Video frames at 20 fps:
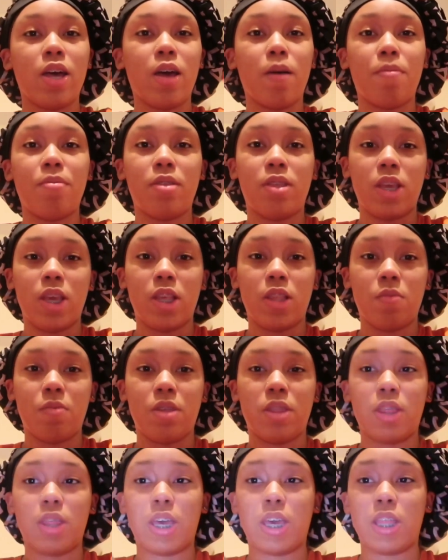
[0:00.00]
obsessed
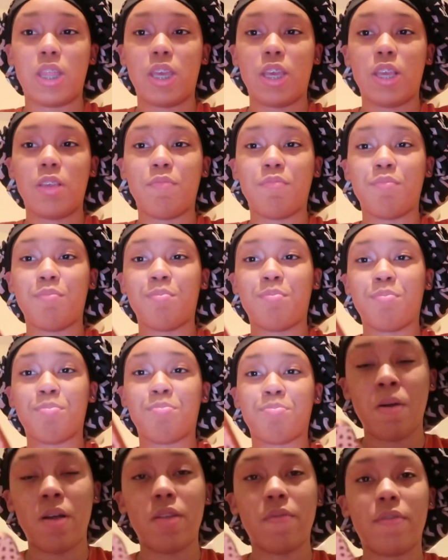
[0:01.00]
with lately.
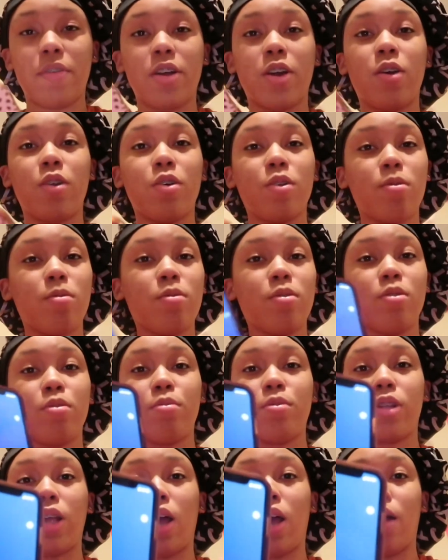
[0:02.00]
I'm probably gonna go to Hulu,
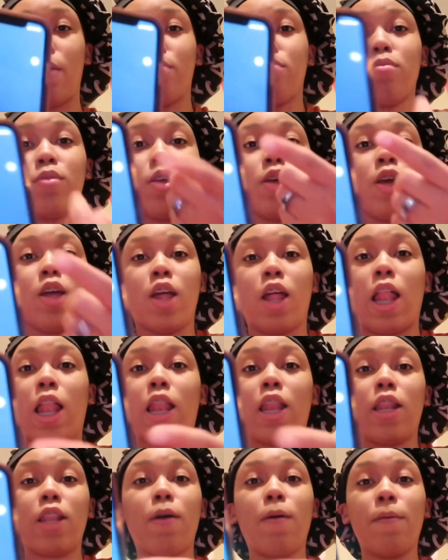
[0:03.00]
which I'm
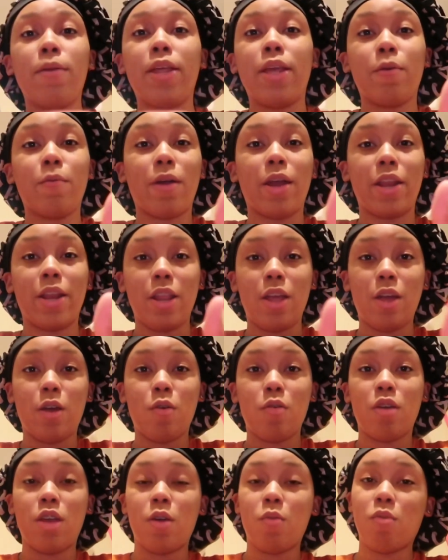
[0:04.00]
loading in right
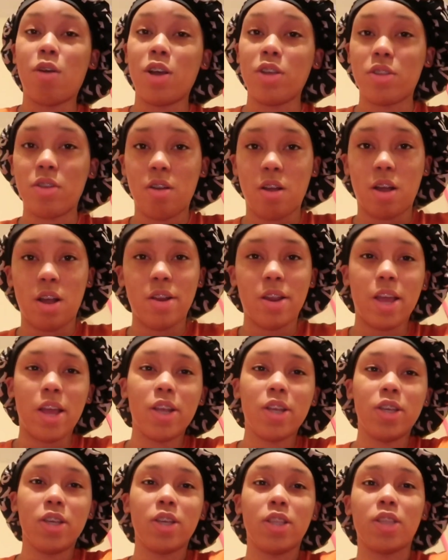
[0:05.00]
now, and watch the
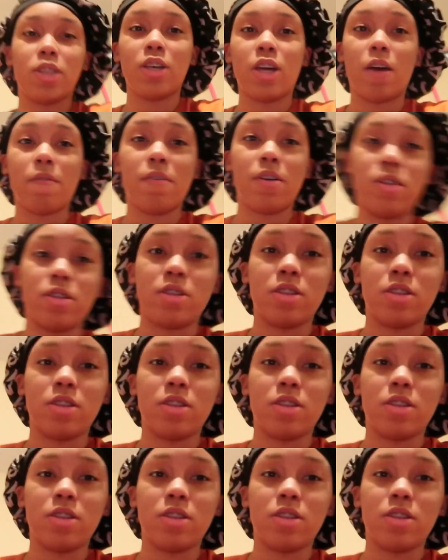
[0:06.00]
Kardashians until I fall